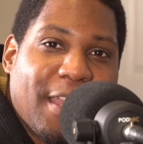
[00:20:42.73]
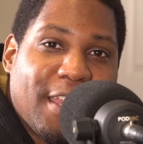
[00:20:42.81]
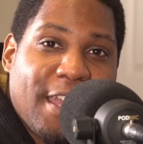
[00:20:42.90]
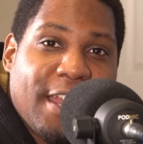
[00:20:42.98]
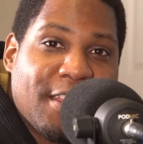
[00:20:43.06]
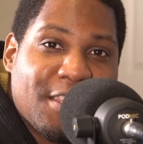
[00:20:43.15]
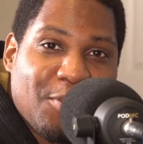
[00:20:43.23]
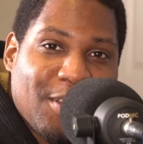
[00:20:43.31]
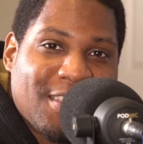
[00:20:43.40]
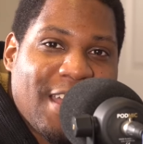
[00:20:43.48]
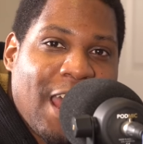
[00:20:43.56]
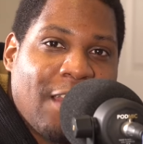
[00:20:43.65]
and get into
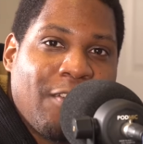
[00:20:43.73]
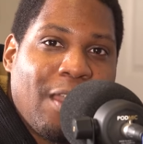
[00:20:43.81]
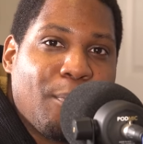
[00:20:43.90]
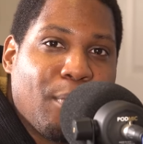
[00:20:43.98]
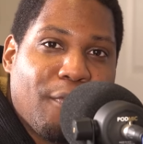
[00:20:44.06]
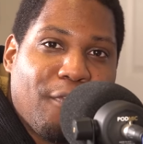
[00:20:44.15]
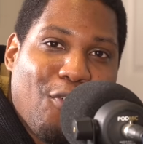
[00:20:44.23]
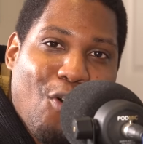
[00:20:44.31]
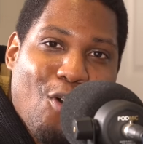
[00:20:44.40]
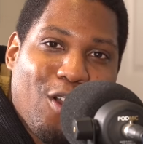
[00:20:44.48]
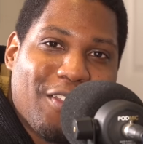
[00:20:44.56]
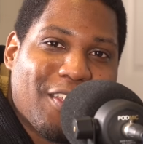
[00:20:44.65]
a side event
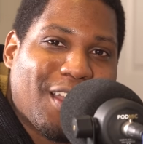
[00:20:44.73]
before